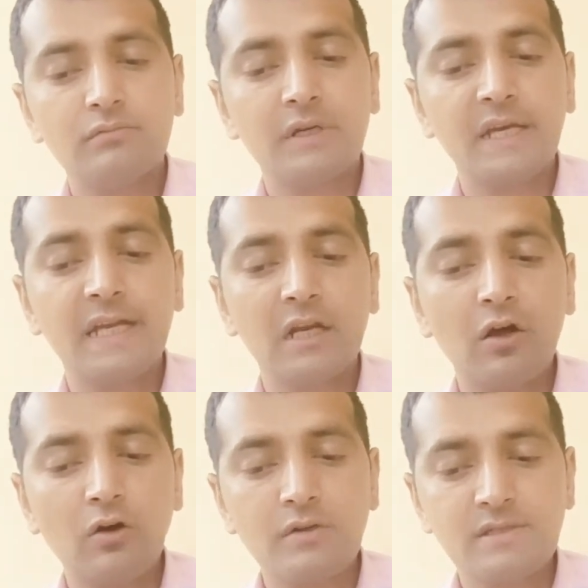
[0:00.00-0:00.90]

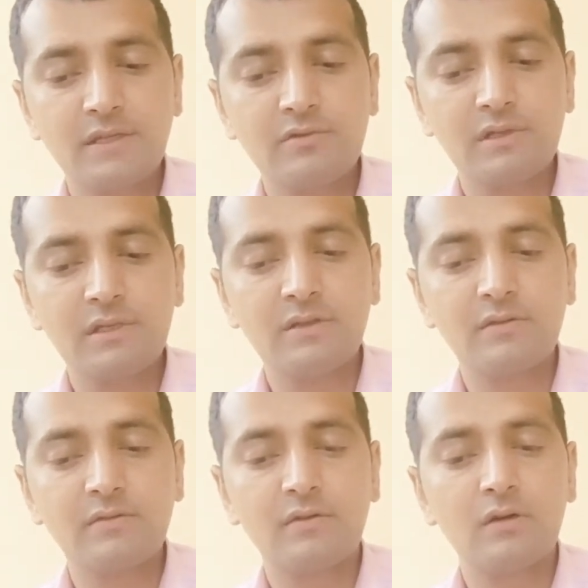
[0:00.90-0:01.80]
in-laws, actually
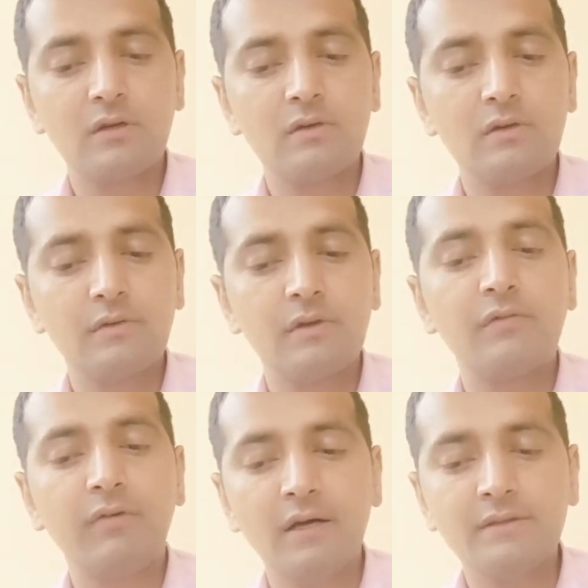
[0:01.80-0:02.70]
is
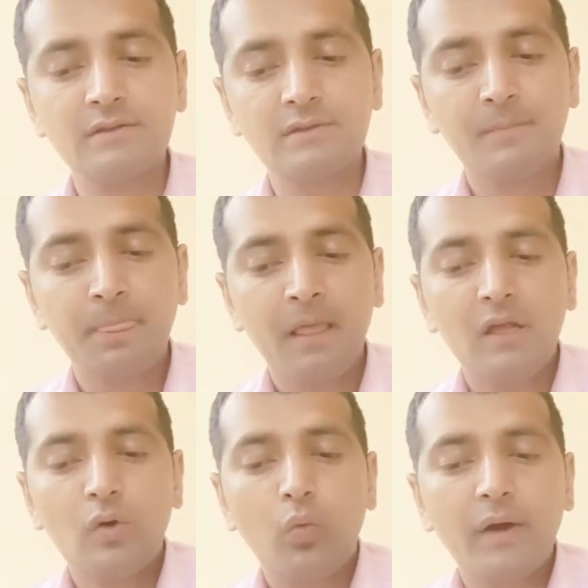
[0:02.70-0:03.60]
their fathers.
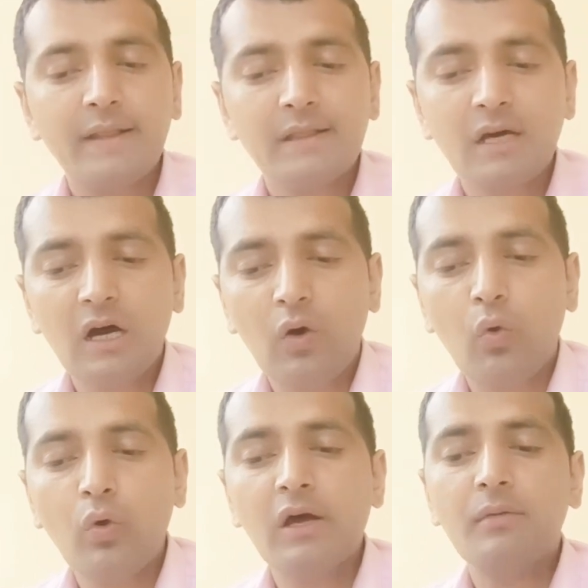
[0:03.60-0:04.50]
When the
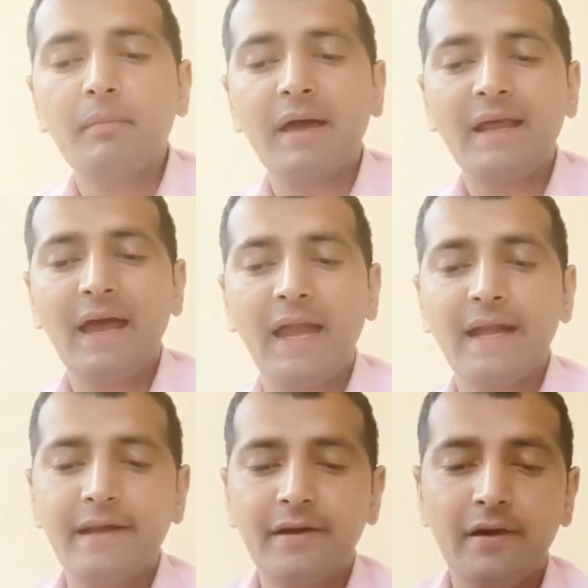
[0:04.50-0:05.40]
older man
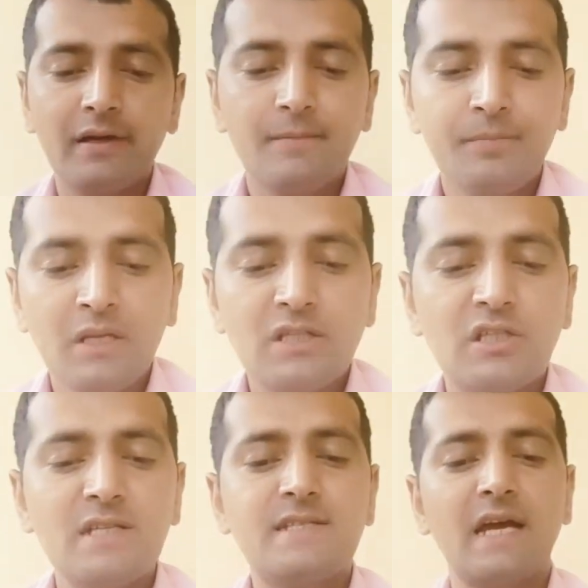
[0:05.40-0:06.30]
entered,
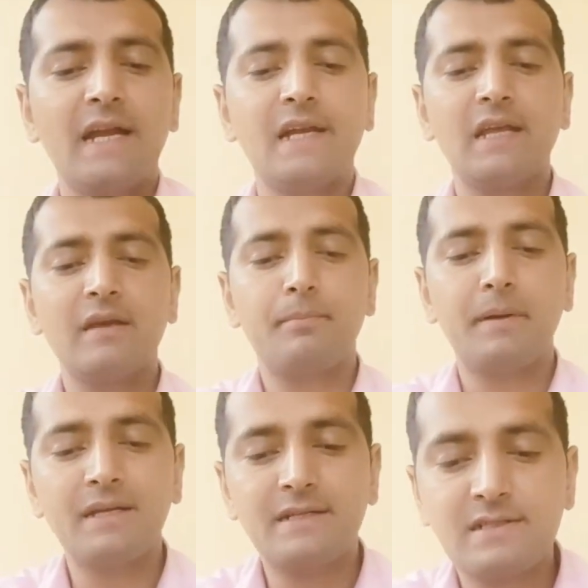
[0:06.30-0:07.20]
she gently
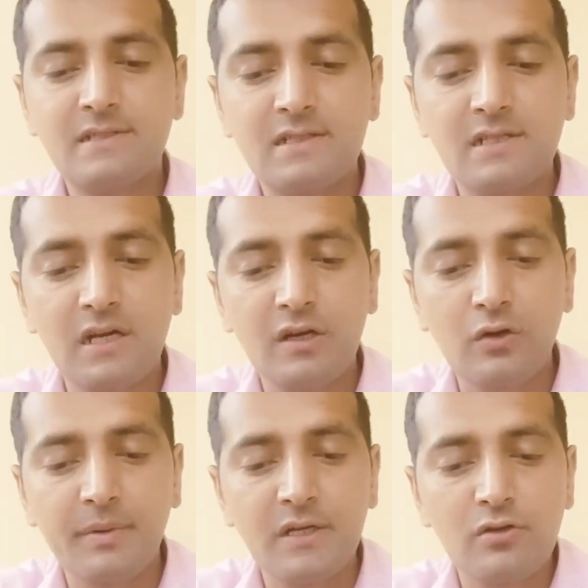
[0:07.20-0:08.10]

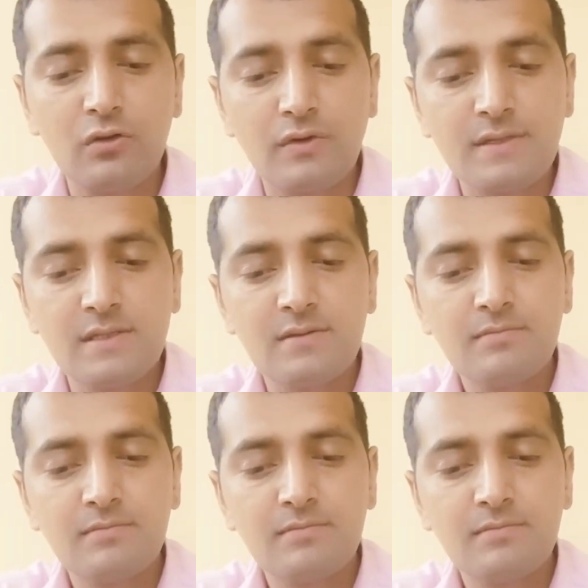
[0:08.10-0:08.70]
withdraws.